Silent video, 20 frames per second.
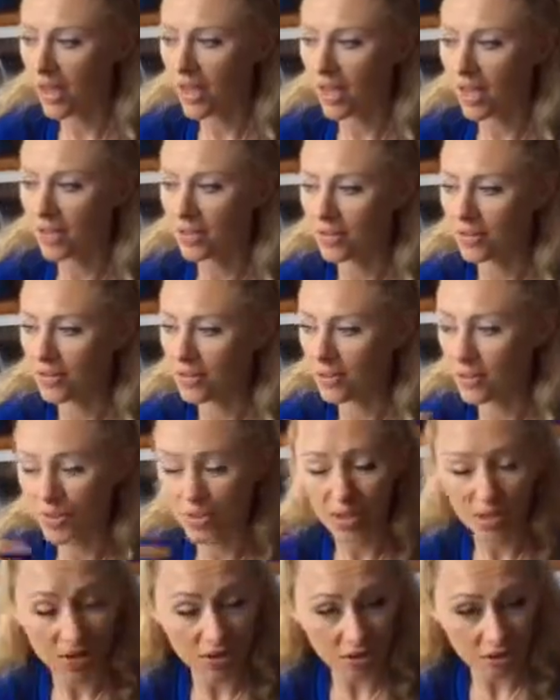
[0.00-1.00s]
And you
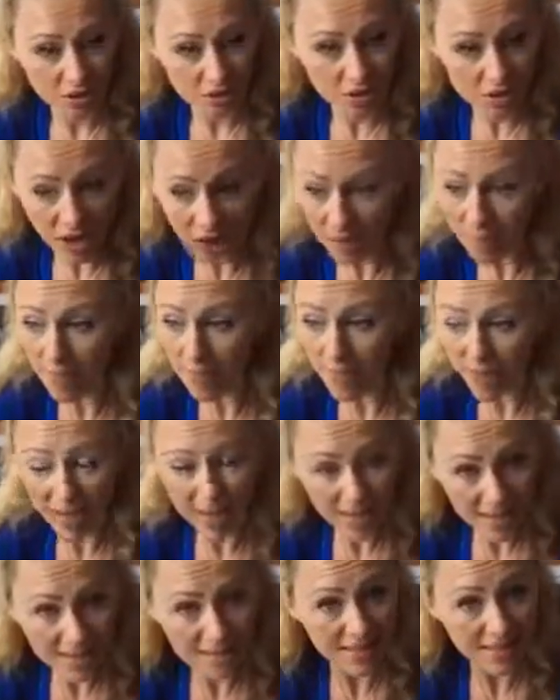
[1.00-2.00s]
say, good job,
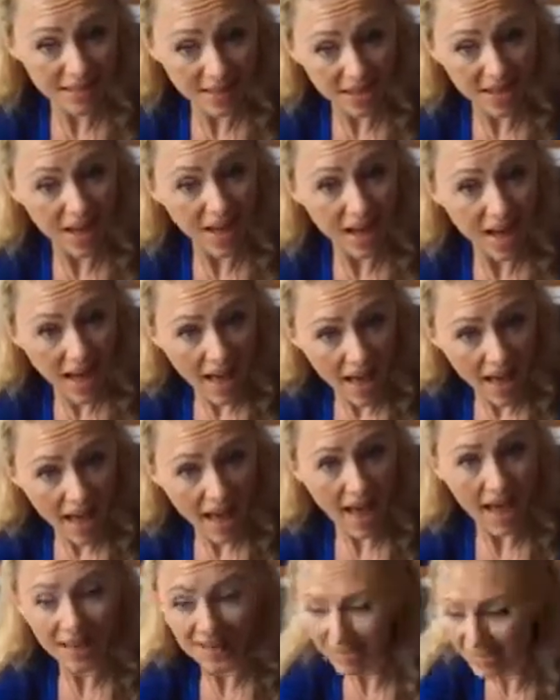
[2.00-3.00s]
that is k, a,